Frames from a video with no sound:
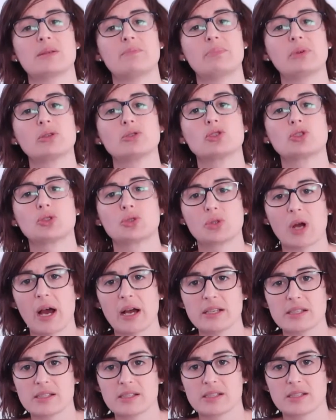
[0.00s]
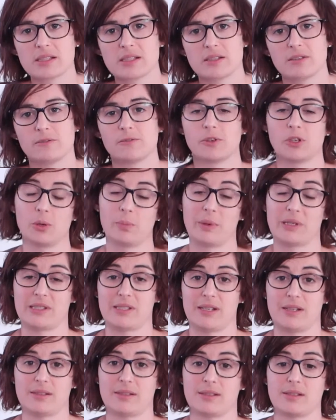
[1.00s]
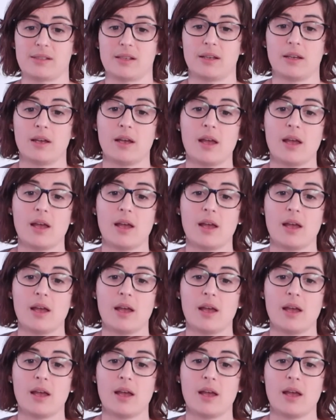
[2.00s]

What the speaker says: to build trust for your business.